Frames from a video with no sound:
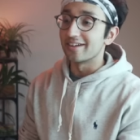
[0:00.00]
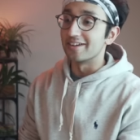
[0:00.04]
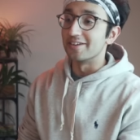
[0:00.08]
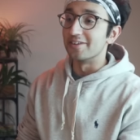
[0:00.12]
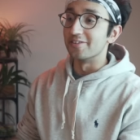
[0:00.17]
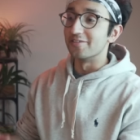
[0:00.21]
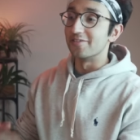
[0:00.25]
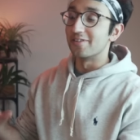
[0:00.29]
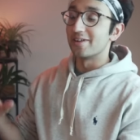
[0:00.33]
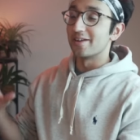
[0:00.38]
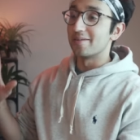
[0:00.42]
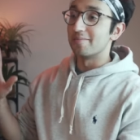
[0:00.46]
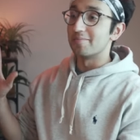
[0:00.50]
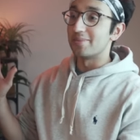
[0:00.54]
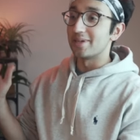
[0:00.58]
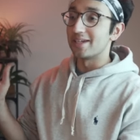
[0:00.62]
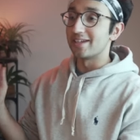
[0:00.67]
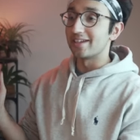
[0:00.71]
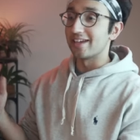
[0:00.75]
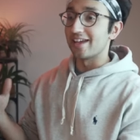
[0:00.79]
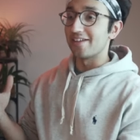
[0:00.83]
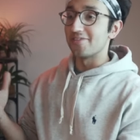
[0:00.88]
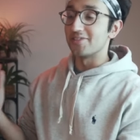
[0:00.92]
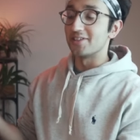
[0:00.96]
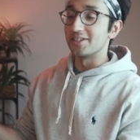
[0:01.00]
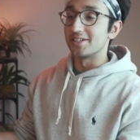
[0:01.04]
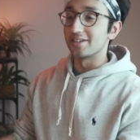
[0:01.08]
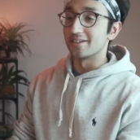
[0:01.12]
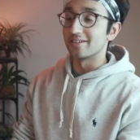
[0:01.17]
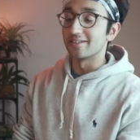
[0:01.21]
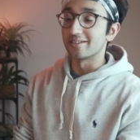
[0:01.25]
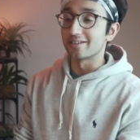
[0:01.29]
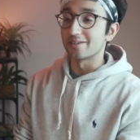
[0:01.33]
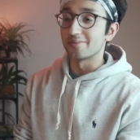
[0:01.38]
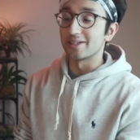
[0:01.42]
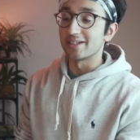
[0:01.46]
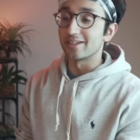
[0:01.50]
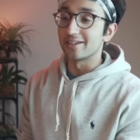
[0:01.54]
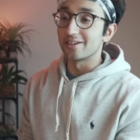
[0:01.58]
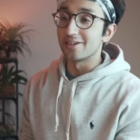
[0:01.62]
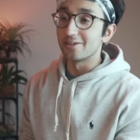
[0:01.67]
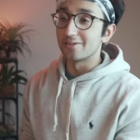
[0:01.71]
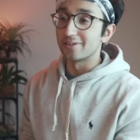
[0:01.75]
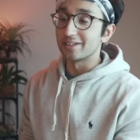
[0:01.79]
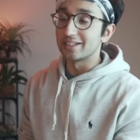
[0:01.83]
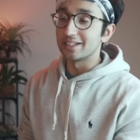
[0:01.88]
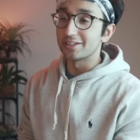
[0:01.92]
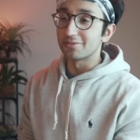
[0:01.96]
kind of being in the dark and being like,
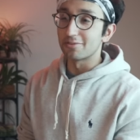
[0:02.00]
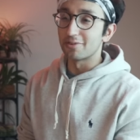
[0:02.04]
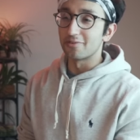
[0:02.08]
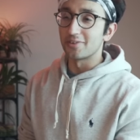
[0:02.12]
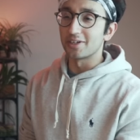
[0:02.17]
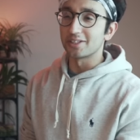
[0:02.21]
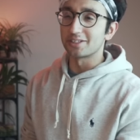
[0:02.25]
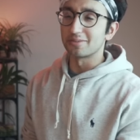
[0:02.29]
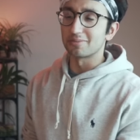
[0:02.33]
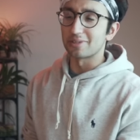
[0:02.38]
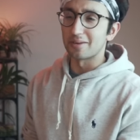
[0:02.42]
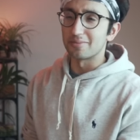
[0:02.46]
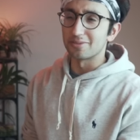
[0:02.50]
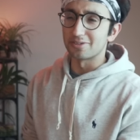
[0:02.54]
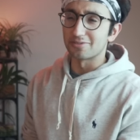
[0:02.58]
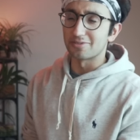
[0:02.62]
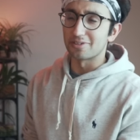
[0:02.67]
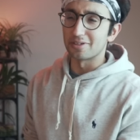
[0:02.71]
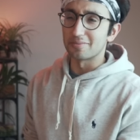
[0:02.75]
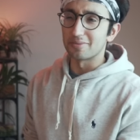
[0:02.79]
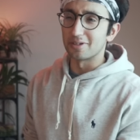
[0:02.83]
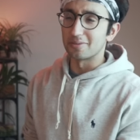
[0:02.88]
oh, I need to revise some chemistry,